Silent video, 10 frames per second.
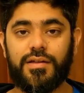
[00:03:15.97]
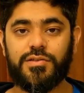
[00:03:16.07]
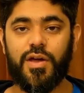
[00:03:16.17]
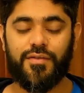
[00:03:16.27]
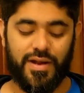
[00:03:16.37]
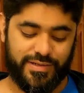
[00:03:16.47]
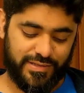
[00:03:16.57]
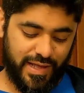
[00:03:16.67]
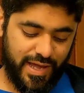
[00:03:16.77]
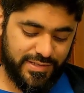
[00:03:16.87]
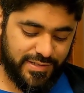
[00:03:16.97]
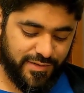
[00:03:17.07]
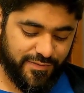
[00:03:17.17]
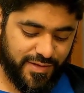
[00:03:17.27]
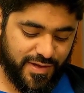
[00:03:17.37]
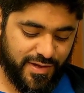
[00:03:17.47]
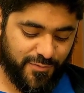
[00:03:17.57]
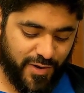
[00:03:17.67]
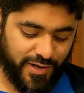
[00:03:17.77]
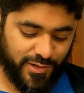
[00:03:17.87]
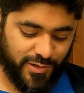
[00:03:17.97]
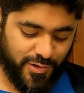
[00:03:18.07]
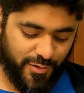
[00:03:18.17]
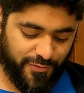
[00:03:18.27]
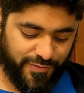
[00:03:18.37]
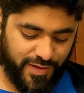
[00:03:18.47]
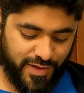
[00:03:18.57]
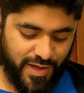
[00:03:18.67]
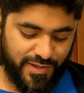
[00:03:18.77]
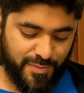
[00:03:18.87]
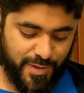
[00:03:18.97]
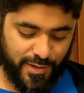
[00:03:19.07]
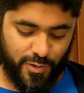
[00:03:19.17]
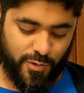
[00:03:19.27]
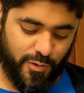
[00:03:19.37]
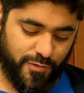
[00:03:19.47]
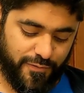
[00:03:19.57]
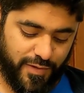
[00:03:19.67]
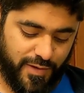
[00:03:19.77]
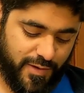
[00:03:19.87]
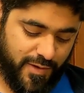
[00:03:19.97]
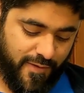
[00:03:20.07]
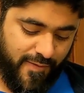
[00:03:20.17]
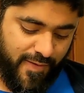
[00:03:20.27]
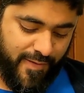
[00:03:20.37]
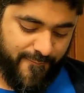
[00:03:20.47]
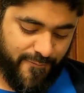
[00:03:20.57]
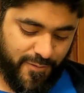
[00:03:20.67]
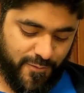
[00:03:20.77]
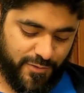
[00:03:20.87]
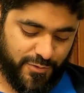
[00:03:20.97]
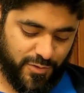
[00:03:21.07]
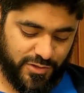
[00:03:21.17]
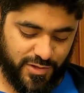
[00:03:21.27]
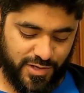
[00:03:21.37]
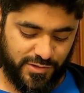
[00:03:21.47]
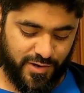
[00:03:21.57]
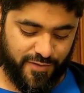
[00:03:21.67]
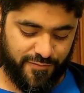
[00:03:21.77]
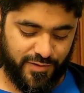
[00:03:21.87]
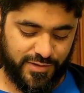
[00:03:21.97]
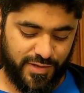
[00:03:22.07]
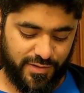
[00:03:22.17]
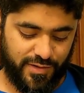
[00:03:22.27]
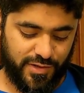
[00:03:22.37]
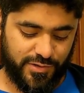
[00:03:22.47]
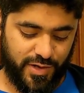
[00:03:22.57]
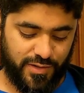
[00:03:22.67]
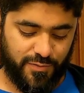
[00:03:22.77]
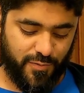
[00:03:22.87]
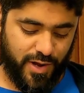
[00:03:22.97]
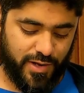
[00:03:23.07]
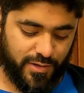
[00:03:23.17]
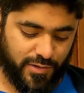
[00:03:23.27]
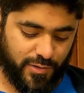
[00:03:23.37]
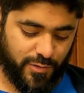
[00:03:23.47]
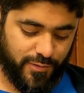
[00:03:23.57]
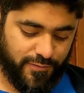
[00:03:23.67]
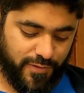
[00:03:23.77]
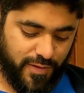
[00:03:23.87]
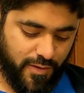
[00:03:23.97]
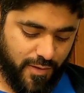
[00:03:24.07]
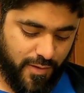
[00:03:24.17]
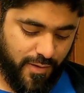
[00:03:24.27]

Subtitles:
So I've got a slice of the regular kulfi and the mango kulfi. Which one should I try first? I think I'll try the regular kulfi.